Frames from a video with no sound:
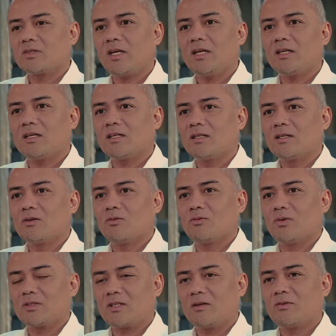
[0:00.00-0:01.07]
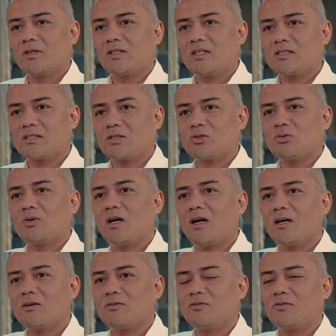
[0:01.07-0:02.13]
take whatever it is that you
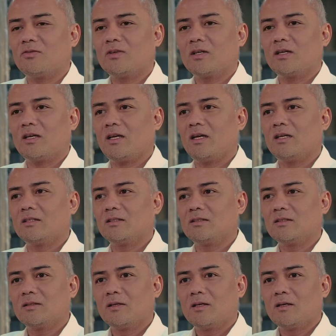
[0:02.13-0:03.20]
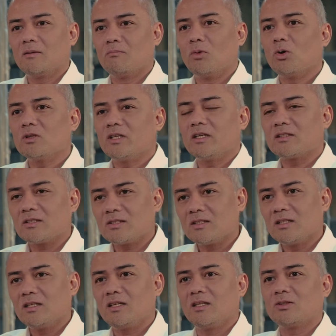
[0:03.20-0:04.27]
have and mold it
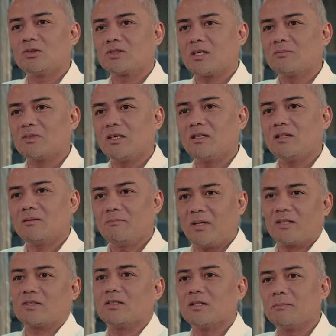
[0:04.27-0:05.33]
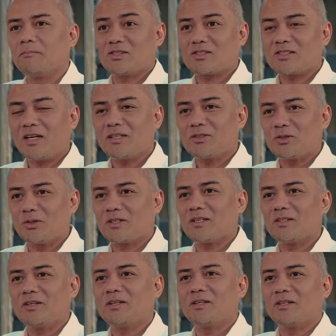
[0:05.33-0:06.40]
into something better. Start your
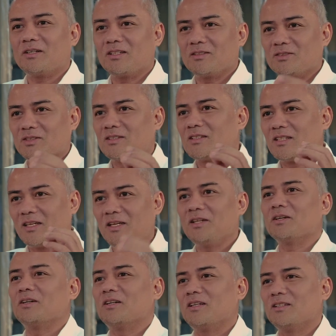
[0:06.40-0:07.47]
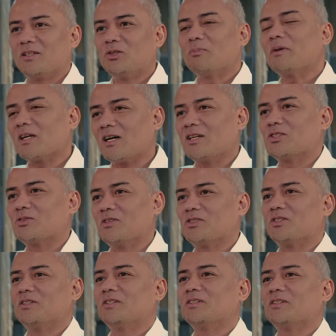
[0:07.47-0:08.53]
career here in the UP College of
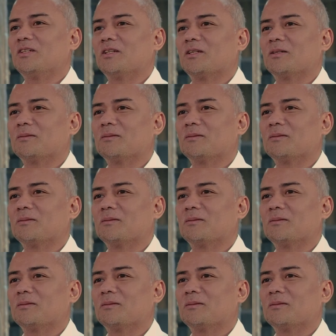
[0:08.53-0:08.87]
Engineering.